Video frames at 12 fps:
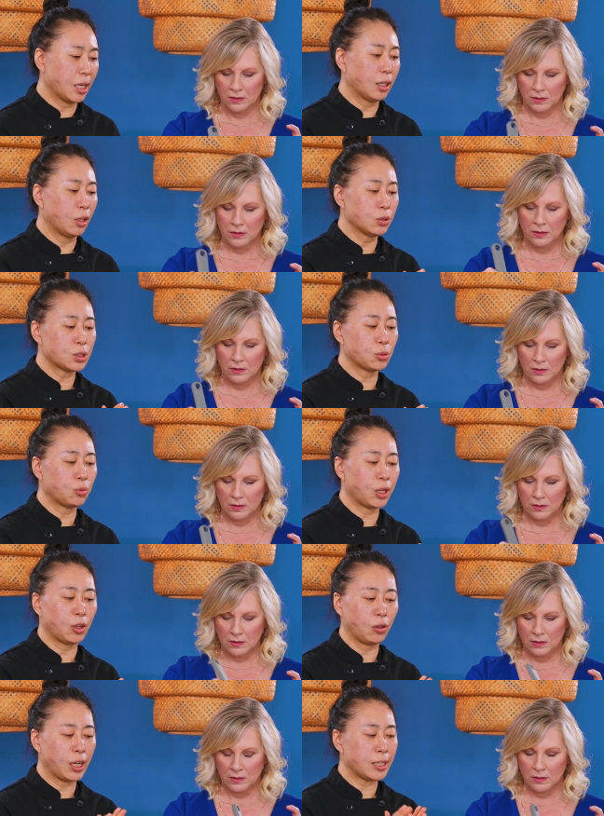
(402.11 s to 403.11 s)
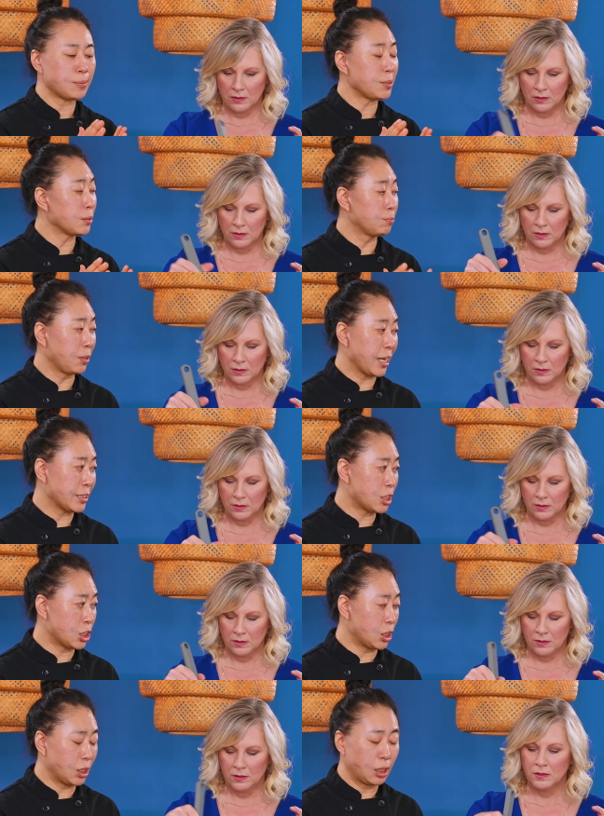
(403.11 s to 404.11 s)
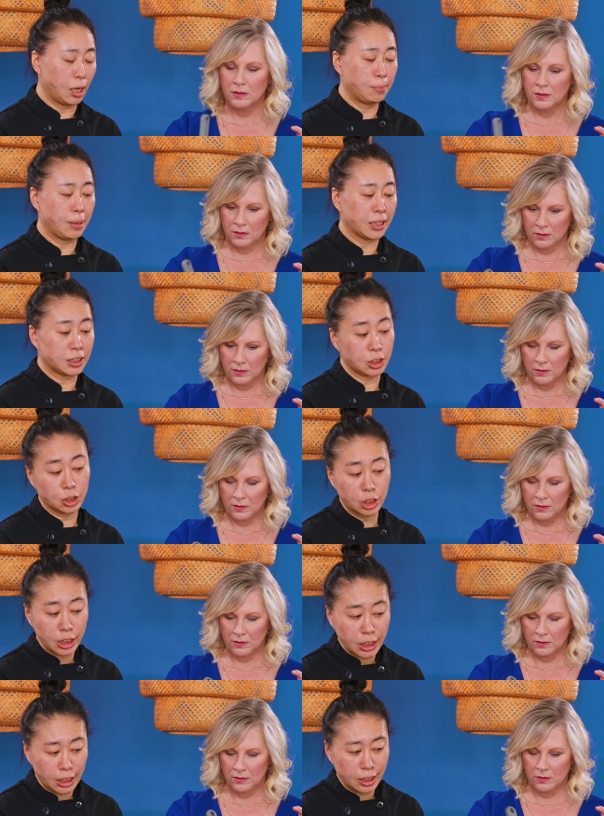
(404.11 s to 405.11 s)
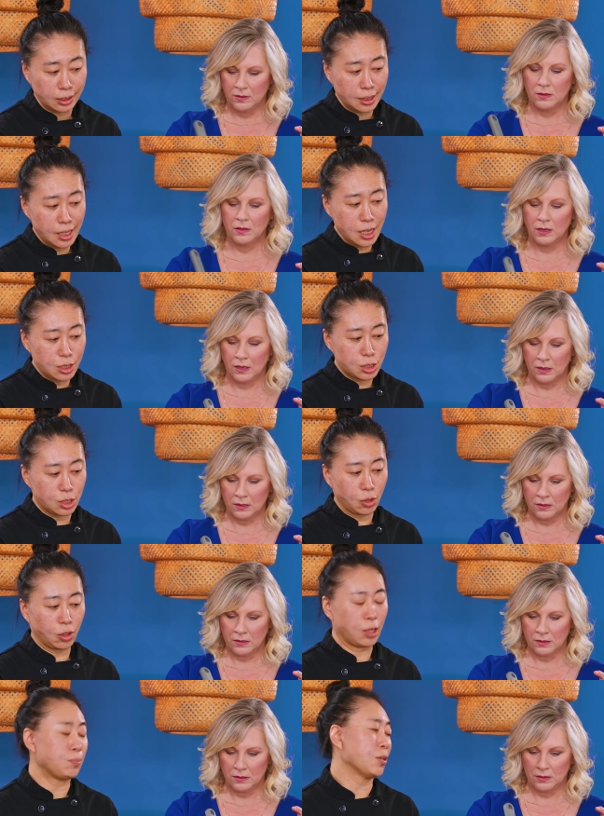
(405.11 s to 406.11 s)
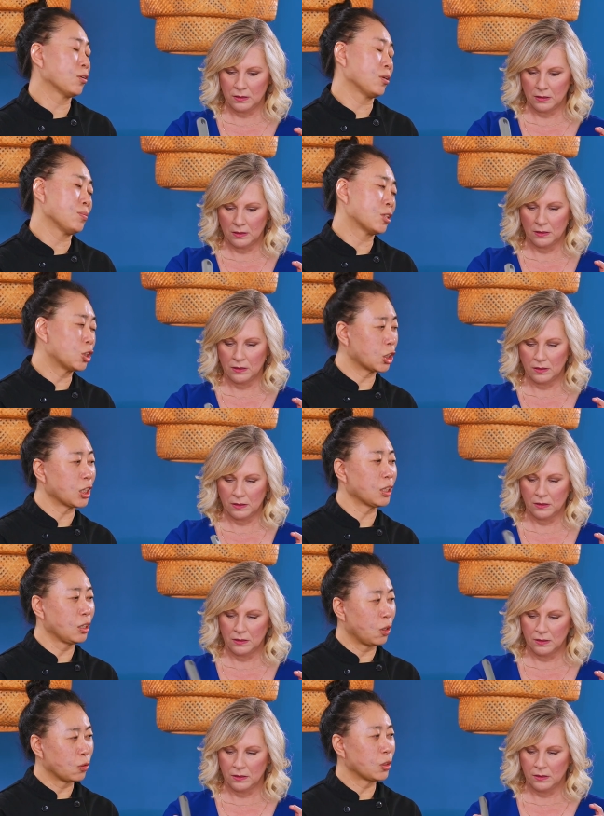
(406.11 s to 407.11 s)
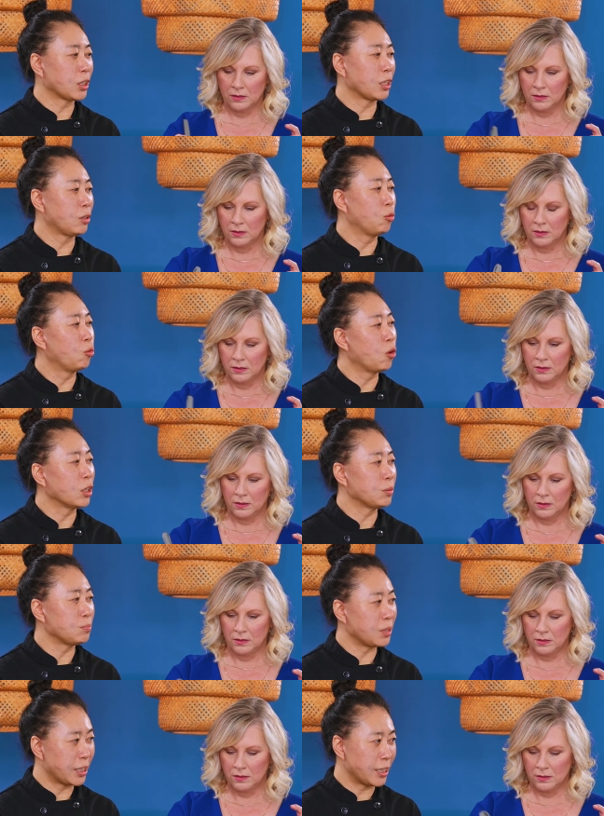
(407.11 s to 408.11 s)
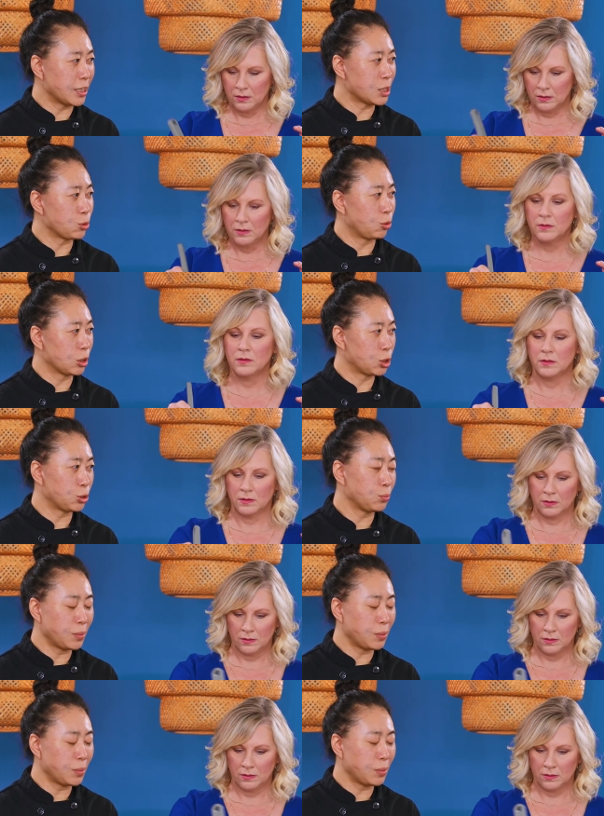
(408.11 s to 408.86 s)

Speaker 1: And also we already been blanched about the guida. Yeah. So if you're gonna be cooking longer than a one minute or two